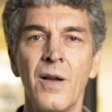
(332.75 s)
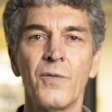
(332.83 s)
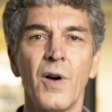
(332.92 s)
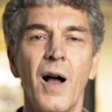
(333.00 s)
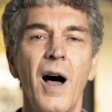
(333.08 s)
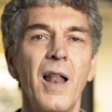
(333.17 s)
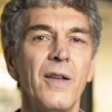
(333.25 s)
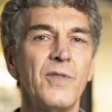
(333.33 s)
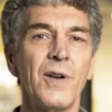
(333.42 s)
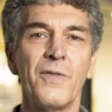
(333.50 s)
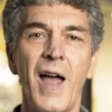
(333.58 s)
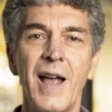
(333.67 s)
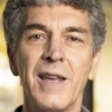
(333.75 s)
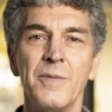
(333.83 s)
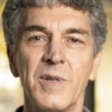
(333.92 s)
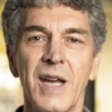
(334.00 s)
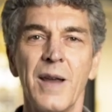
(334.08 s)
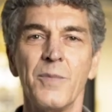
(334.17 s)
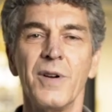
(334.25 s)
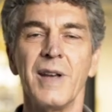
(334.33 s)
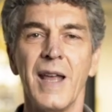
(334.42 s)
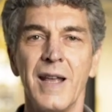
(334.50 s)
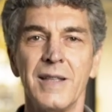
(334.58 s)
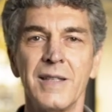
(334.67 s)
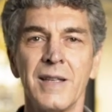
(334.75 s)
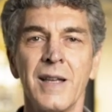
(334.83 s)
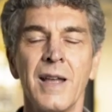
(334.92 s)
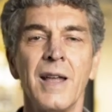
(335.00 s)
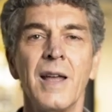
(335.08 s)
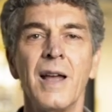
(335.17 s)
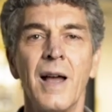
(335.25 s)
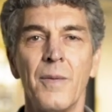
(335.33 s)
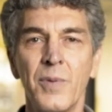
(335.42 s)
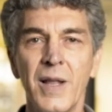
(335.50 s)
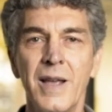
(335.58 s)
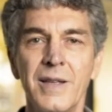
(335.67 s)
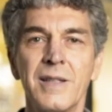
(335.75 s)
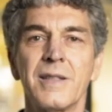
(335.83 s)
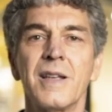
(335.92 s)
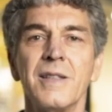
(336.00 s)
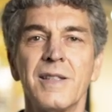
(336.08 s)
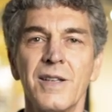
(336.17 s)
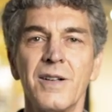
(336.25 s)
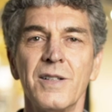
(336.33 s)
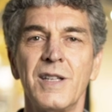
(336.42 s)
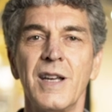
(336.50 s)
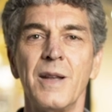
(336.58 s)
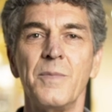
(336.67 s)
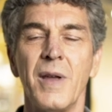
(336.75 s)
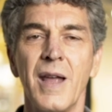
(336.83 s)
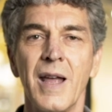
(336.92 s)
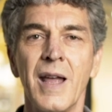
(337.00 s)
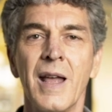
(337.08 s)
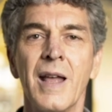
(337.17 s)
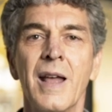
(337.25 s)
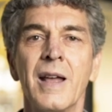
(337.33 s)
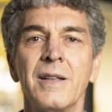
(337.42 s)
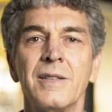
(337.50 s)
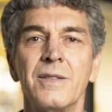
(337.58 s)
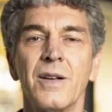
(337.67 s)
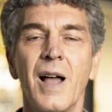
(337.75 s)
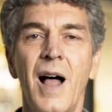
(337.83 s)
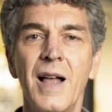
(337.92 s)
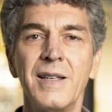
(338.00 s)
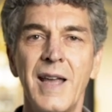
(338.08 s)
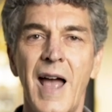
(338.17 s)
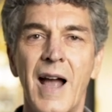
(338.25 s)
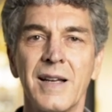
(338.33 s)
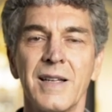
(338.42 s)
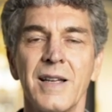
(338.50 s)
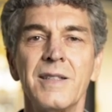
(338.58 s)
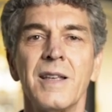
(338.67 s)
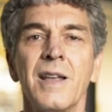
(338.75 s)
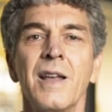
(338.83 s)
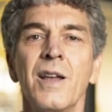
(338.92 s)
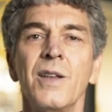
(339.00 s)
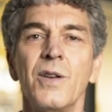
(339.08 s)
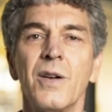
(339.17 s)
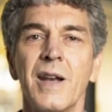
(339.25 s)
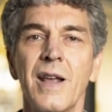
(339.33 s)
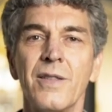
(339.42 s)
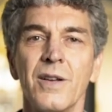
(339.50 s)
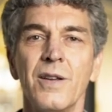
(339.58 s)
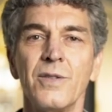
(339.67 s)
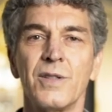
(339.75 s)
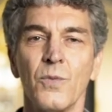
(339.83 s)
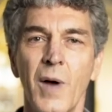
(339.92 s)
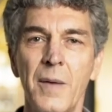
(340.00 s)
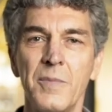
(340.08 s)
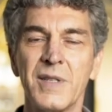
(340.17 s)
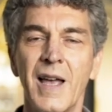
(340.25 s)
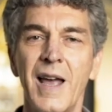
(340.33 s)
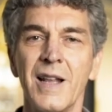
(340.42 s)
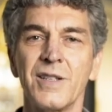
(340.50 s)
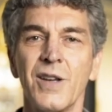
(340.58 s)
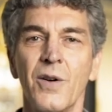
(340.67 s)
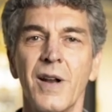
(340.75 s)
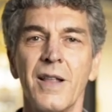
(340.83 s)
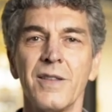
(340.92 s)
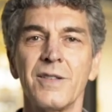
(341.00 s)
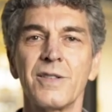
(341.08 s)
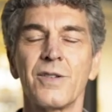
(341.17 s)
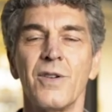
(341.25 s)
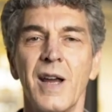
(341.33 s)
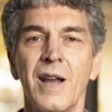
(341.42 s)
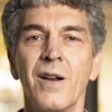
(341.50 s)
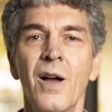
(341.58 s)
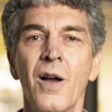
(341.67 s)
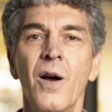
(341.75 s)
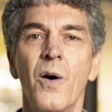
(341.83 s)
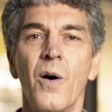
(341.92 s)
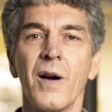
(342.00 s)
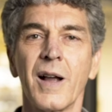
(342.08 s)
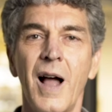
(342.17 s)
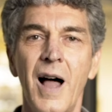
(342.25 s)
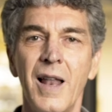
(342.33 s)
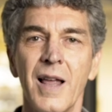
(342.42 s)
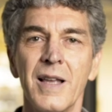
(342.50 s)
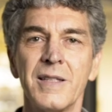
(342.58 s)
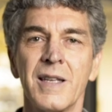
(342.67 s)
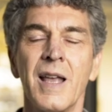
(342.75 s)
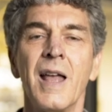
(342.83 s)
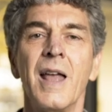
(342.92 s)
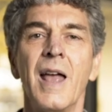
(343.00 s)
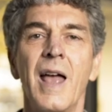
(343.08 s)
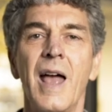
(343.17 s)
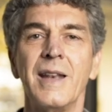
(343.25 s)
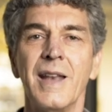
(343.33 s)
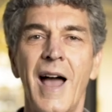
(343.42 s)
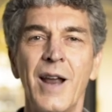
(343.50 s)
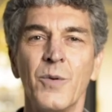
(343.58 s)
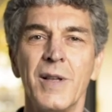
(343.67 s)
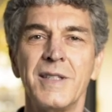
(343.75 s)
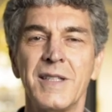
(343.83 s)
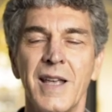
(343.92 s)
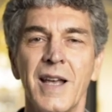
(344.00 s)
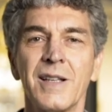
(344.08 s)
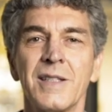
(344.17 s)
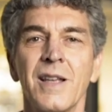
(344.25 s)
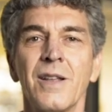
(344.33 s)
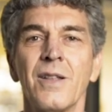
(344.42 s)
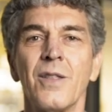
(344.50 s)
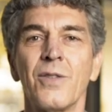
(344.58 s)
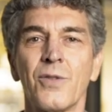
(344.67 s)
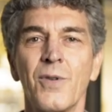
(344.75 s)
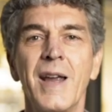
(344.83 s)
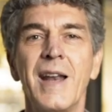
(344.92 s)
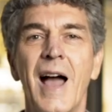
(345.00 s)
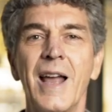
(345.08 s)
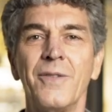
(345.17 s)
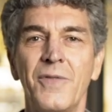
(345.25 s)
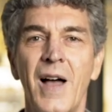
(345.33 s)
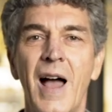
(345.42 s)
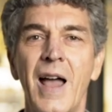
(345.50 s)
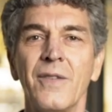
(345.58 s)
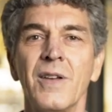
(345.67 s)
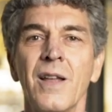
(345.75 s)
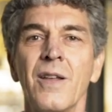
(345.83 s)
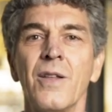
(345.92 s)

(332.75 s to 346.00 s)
For all of your vacuum chamber needs, please consider GNB to contact us. You can either use the website as shown on the screen or call us at 916 395